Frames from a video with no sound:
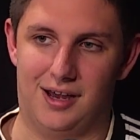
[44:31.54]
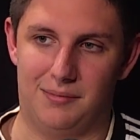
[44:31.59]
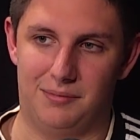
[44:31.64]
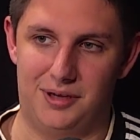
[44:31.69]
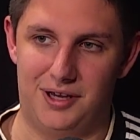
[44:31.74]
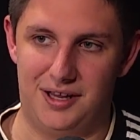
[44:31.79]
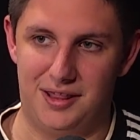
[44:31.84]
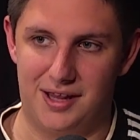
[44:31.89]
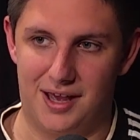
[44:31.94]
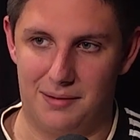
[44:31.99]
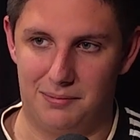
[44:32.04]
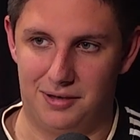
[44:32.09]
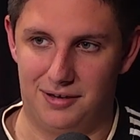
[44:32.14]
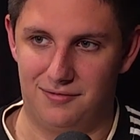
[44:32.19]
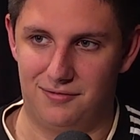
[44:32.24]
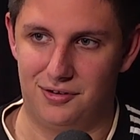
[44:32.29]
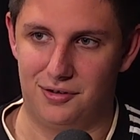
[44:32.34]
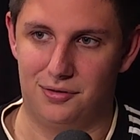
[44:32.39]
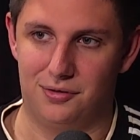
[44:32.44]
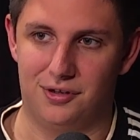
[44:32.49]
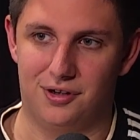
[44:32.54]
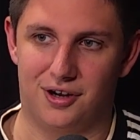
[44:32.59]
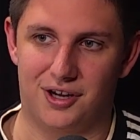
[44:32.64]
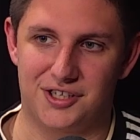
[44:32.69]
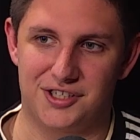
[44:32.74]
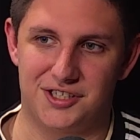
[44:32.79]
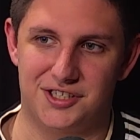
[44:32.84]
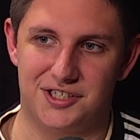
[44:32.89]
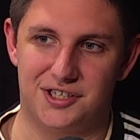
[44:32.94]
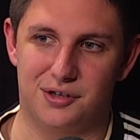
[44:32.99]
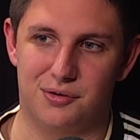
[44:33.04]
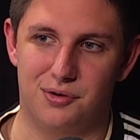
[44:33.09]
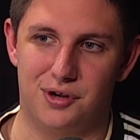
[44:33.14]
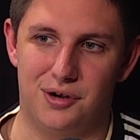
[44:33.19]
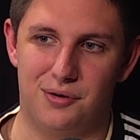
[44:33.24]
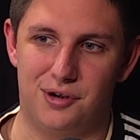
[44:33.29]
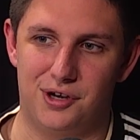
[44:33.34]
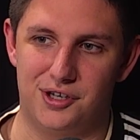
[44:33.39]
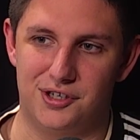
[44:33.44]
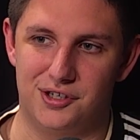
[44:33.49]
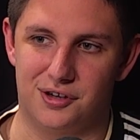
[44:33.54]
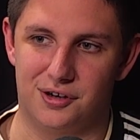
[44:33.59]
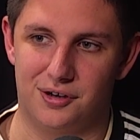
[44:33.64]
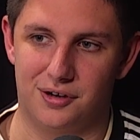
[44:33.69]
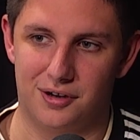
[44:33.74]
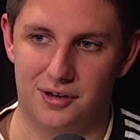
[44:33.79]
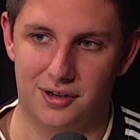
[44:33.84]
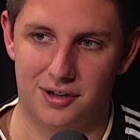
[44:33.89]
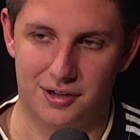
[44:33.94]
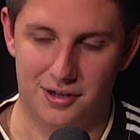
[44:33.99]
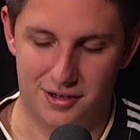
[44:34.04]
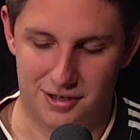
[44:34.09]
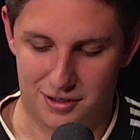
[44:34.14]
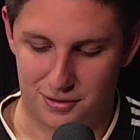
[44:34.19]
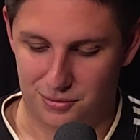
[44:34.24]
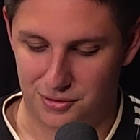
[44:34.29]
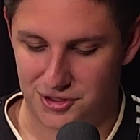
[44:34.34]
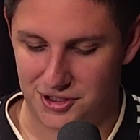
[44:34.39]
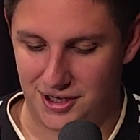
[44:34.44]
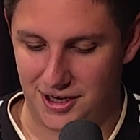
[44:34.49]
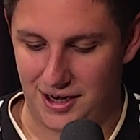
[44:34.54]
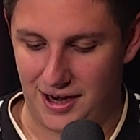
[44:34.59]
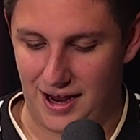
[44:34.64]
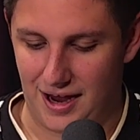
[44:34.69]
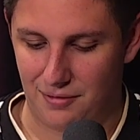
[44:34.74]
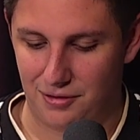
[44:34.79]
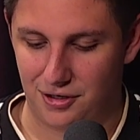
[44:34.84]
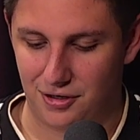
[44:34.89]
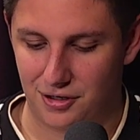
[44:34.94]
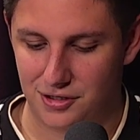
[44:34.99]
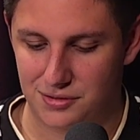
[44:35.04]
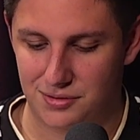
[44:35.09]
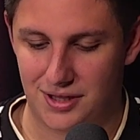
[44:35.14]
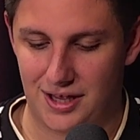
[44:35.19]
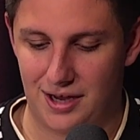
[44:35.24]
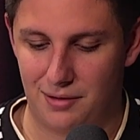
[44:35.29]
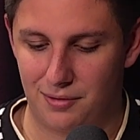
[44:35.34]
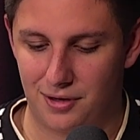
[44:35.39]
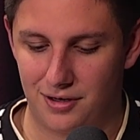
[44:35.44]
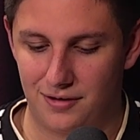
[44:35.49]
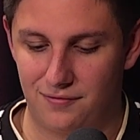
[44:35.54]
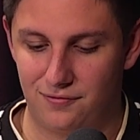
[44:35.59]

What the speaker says: in that midfield, I guess, is the query. So we'll see how he goes with that one.